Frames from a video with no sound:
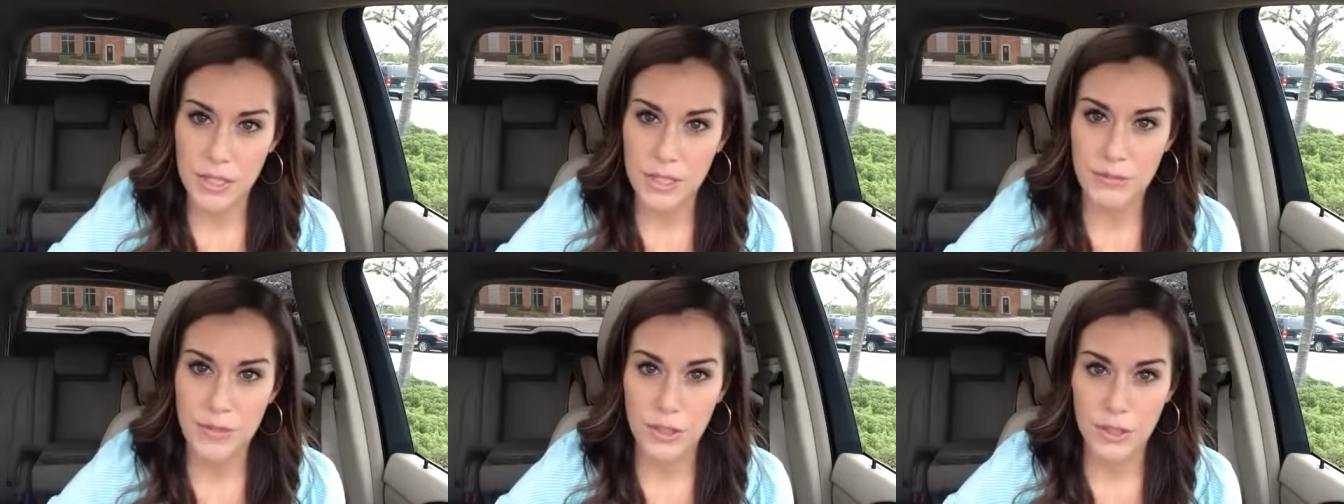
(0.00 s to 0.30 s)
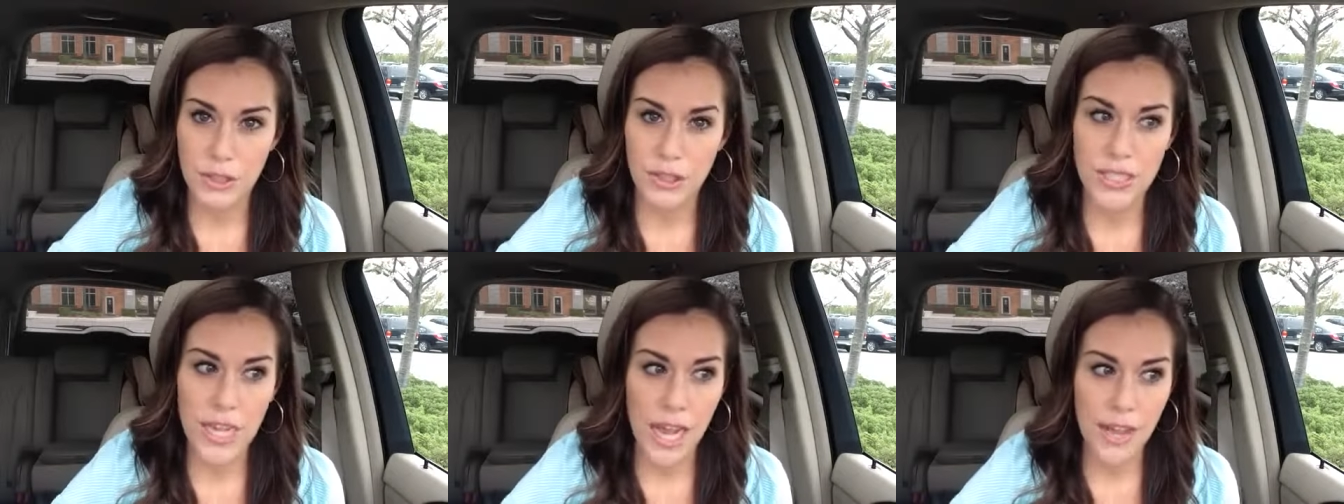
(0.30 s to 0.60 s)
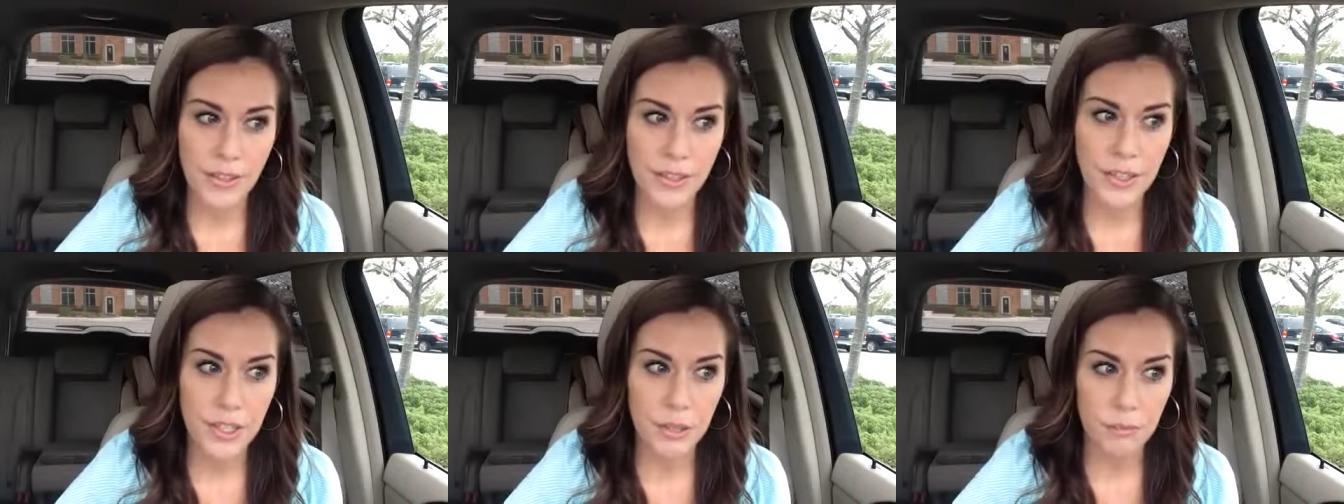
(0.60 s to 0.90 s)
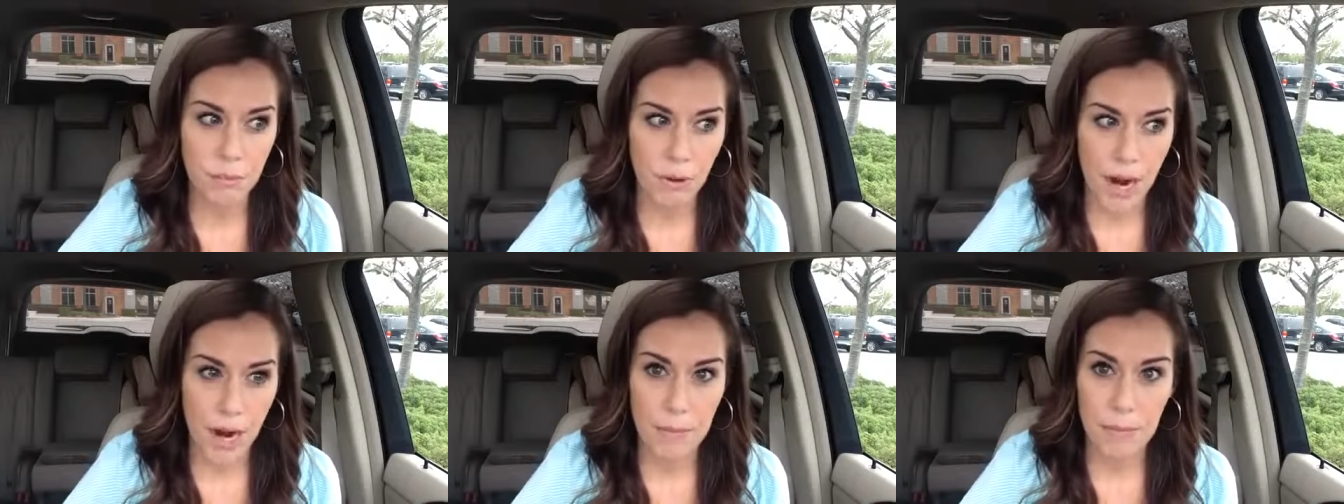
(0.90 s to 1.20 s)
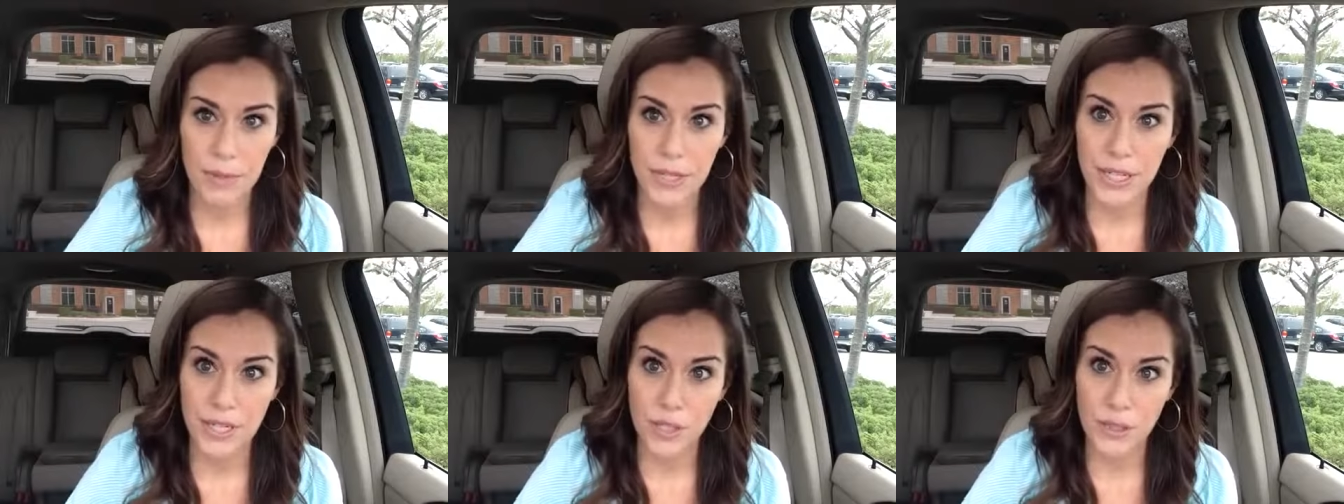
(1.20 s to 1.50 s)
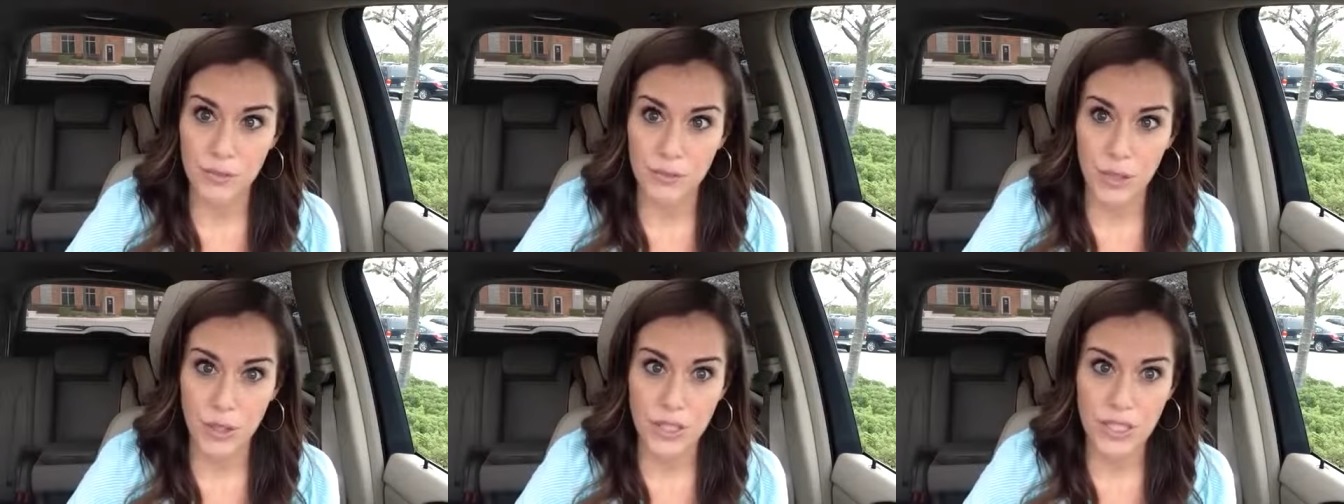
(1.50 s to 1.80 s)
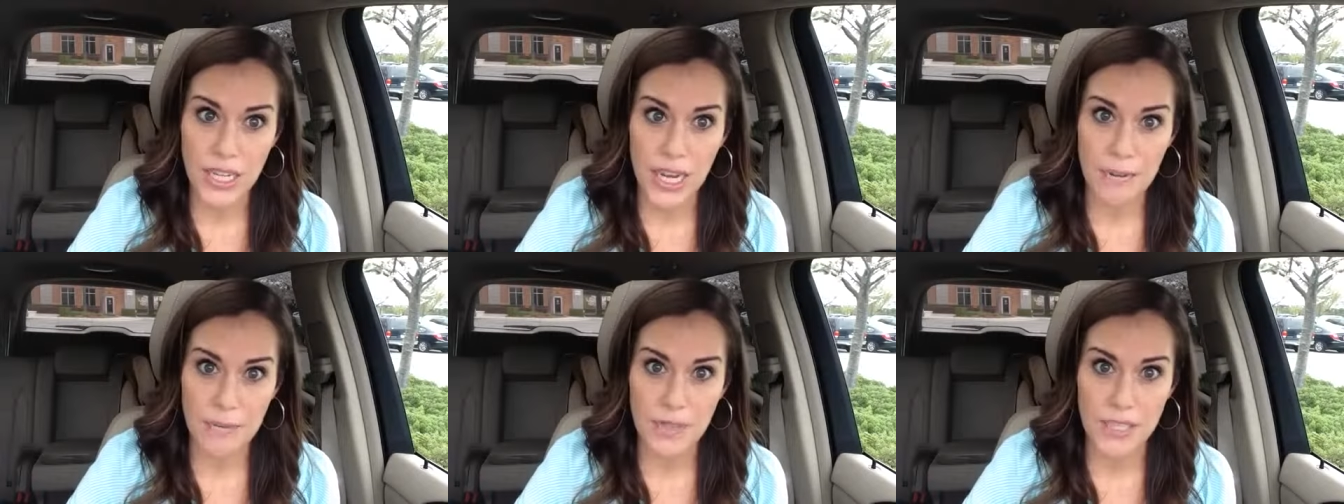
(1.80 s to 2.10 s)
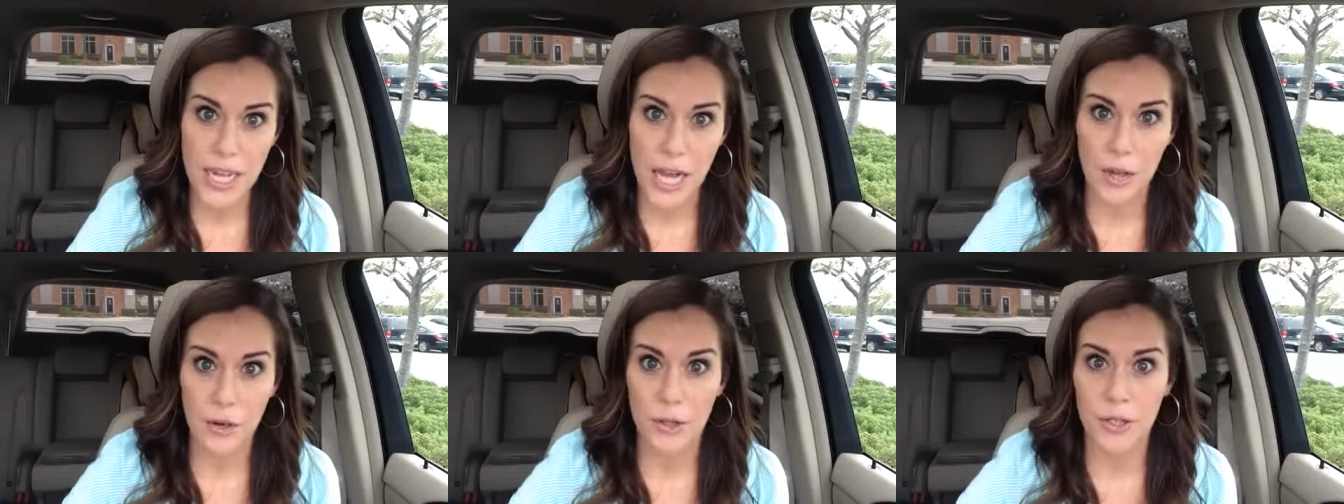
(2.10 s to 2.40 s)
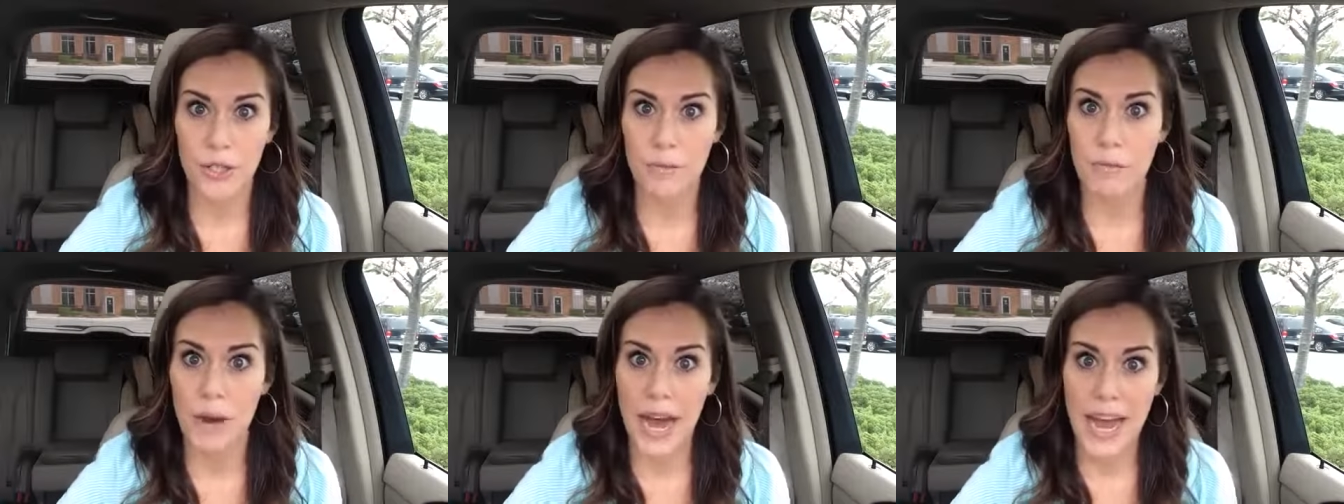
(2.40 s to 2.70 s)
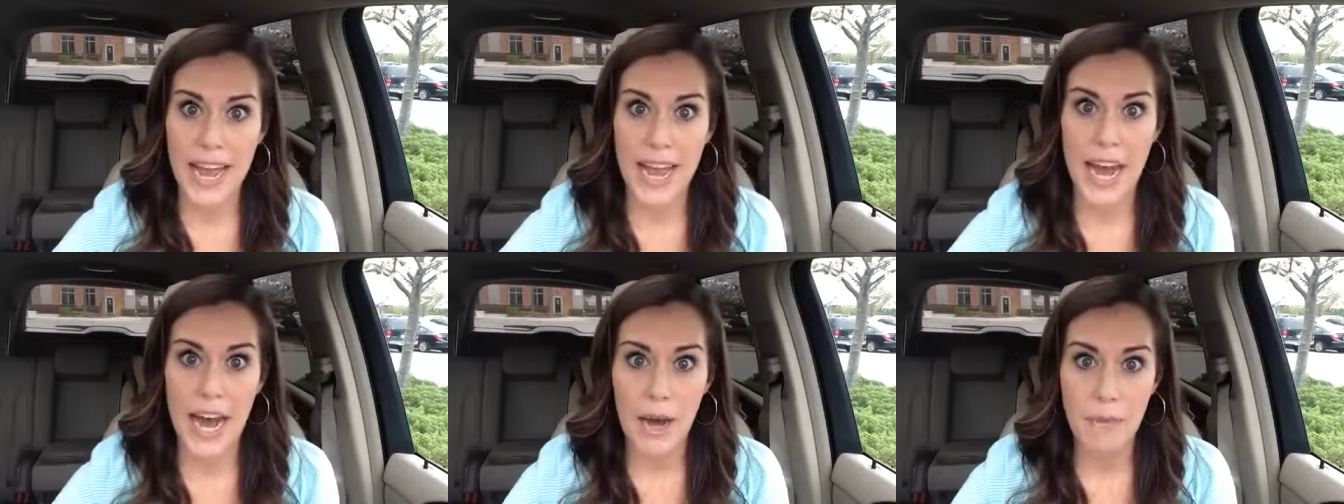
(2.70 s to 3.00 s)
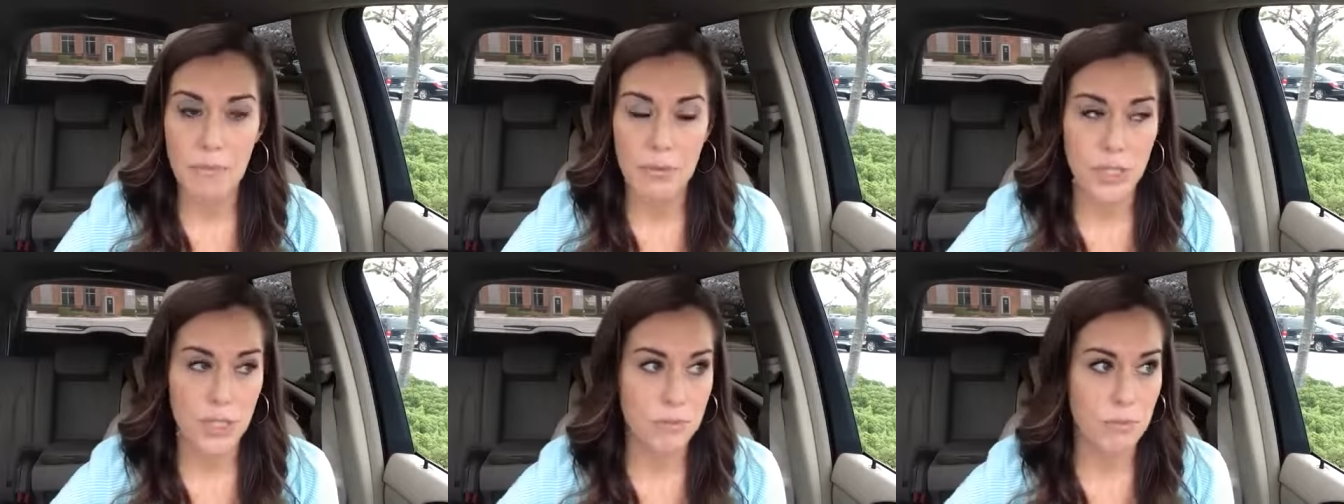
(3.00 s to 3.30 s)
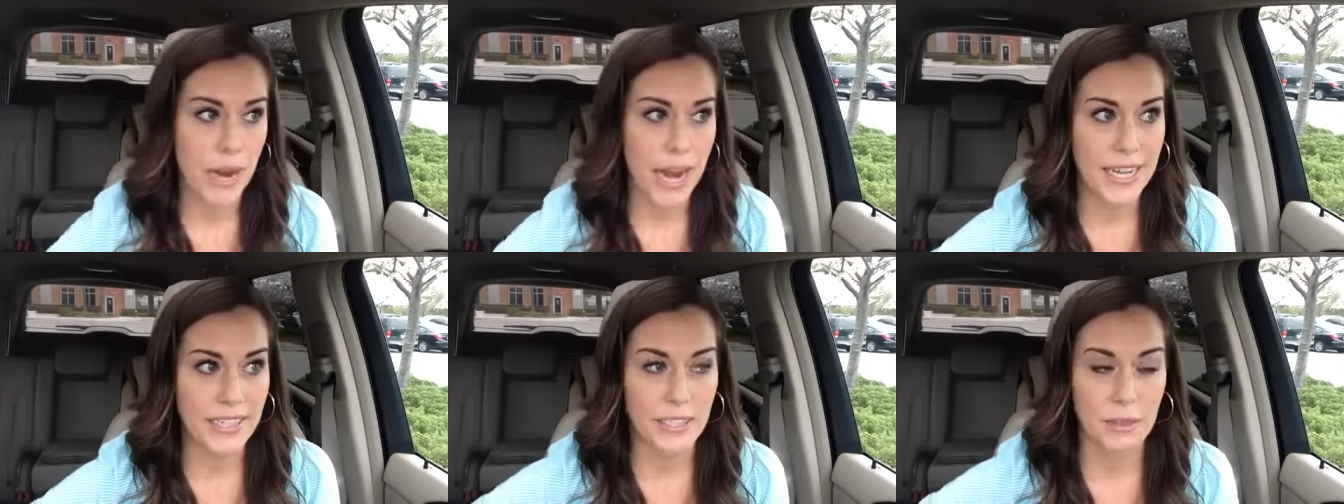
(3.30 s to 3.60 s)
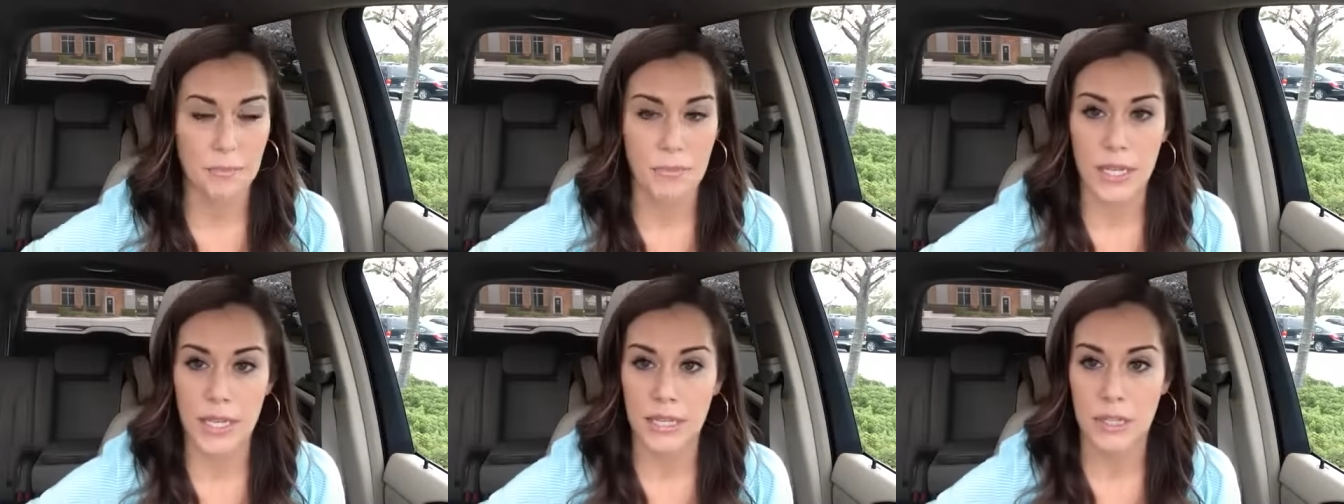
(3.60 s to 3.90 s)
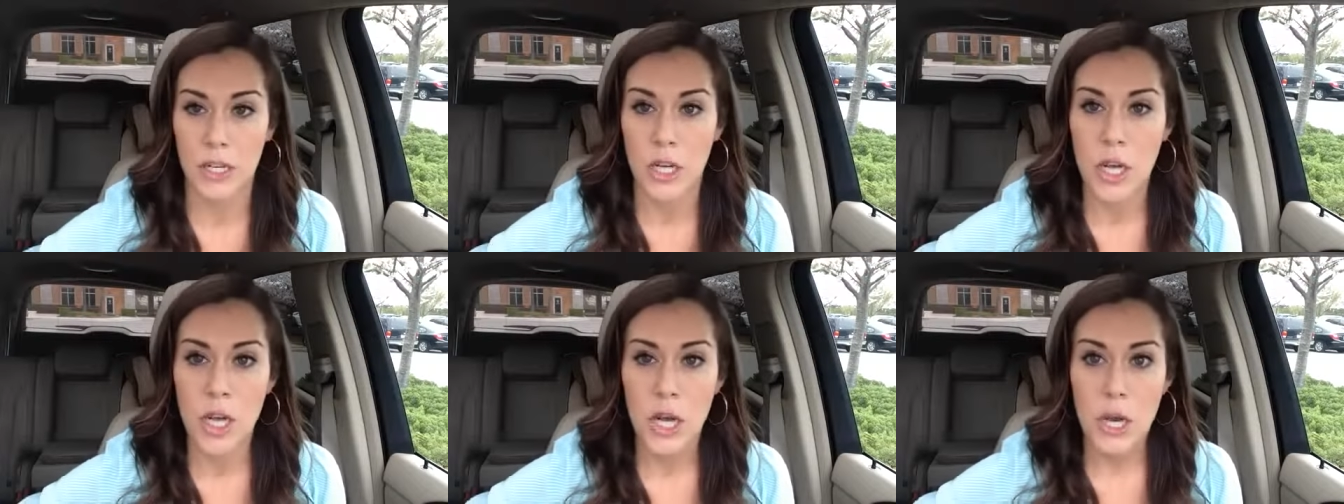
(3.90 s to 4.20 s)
If you're selling your property as a first-time seller to buy up, to buy something